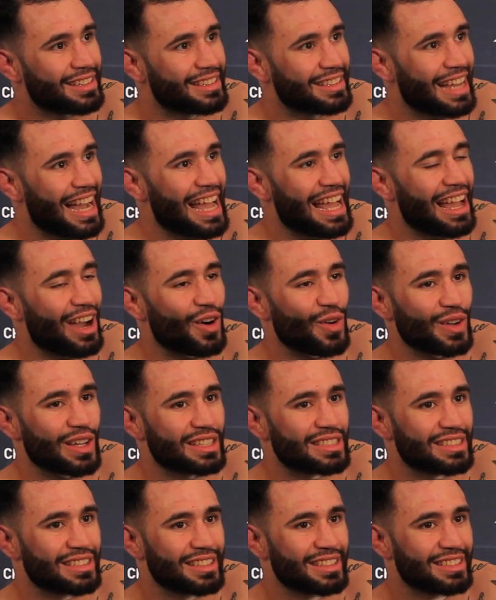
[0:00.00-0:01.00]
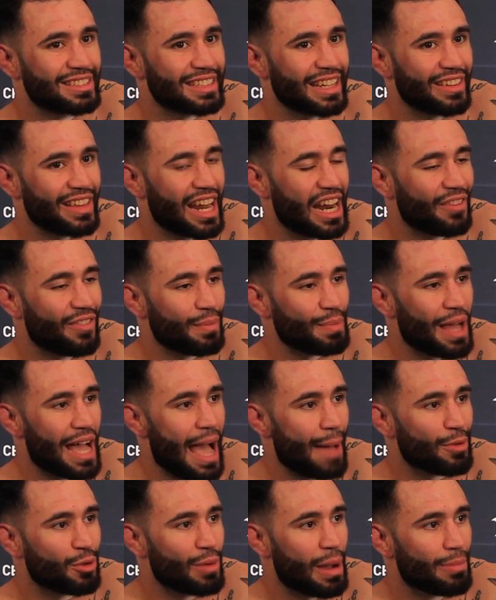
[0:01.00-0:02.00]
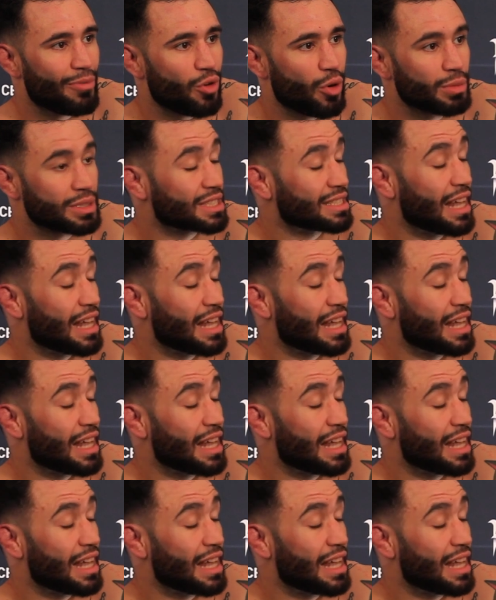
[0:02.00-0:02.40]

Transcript: I always say that if I'm not happy with my performance,